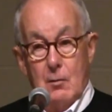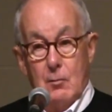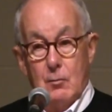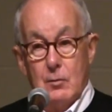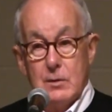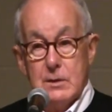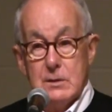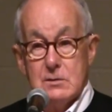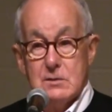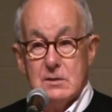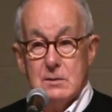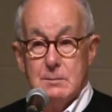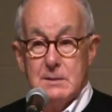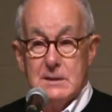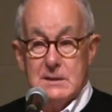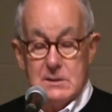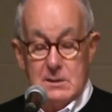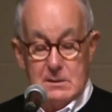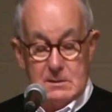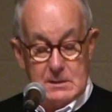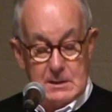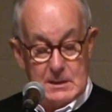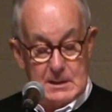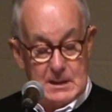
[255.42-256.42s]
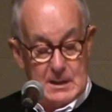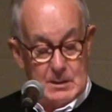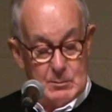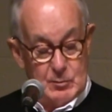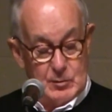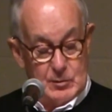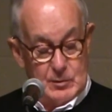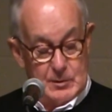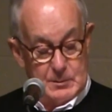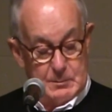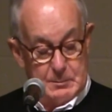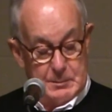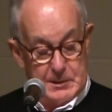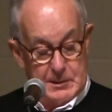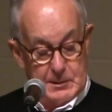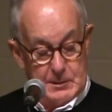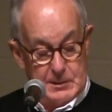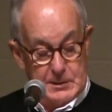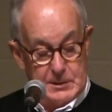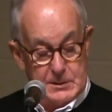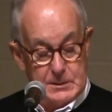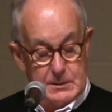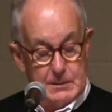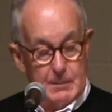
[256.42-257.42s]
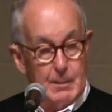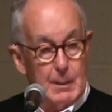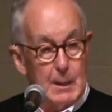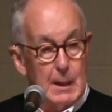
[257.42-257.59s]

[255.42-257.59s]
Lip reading: We used to be just a neighborhood parish.